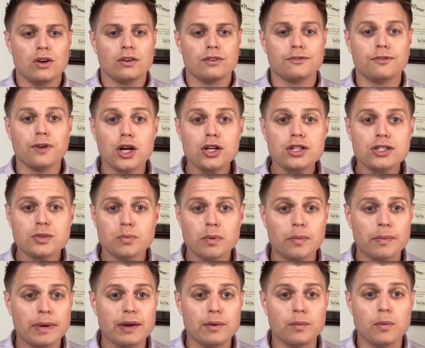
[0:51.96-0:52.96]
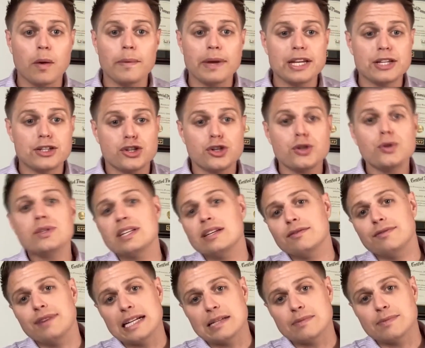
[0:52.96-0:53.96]
First, when we choose
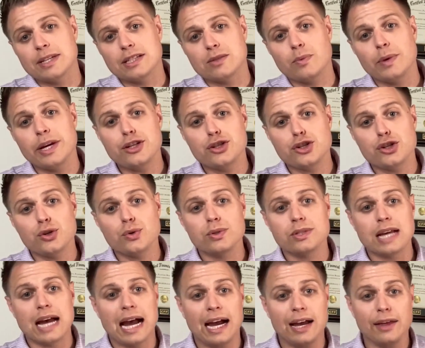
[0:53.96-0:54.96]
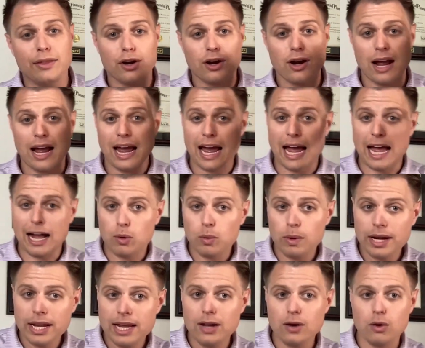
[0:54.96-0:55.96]
investments, we choose either
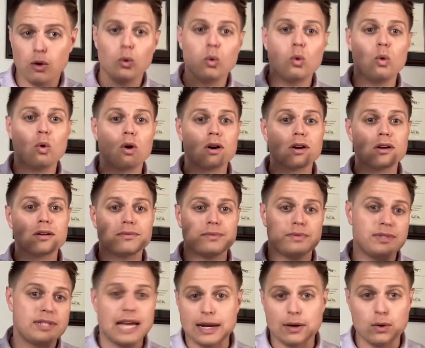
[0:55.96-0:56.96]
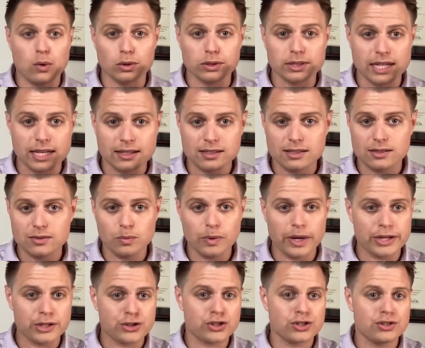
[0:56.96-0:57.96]
equity or debt holdings,
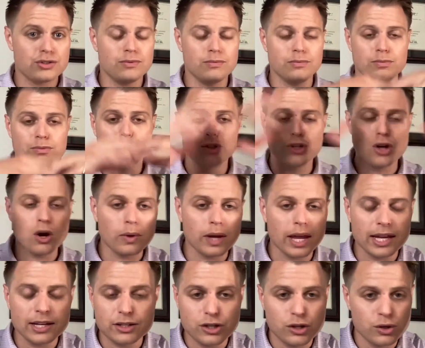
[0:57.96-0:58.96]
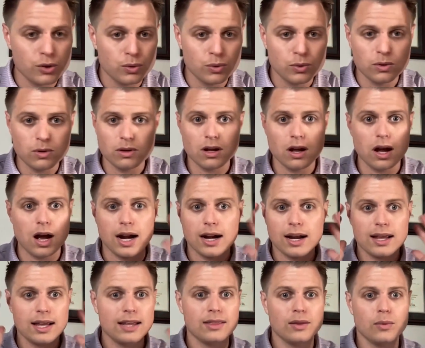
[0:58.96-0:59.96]
which don't get too caught
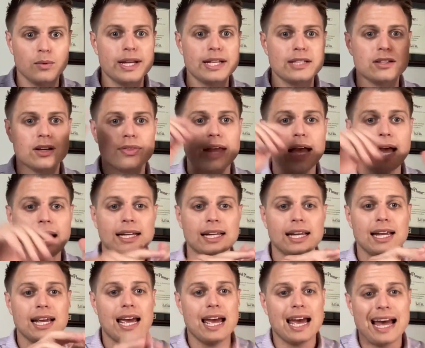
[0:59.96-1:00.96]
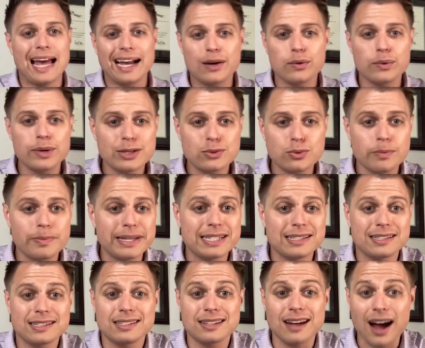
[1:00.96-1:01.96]
in the weeds on that. Equities would be
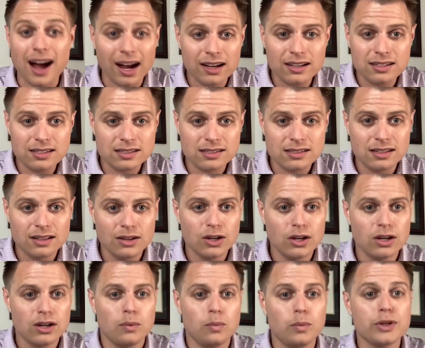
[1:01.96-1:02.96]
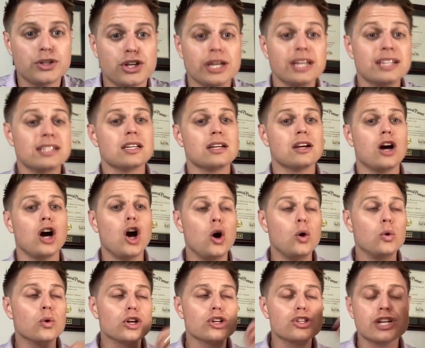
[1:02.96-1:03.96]
stocks, which is
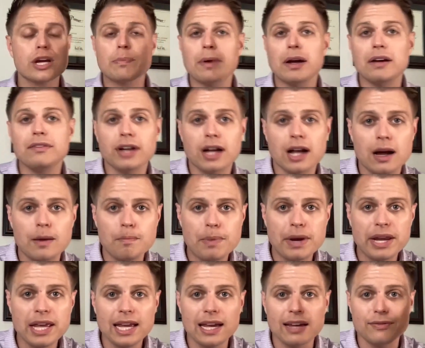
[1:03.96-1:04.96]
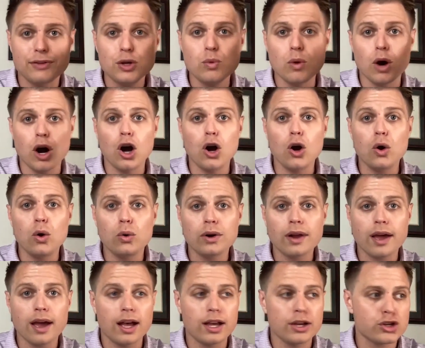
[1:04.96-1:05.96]
ownership of a company. If you own a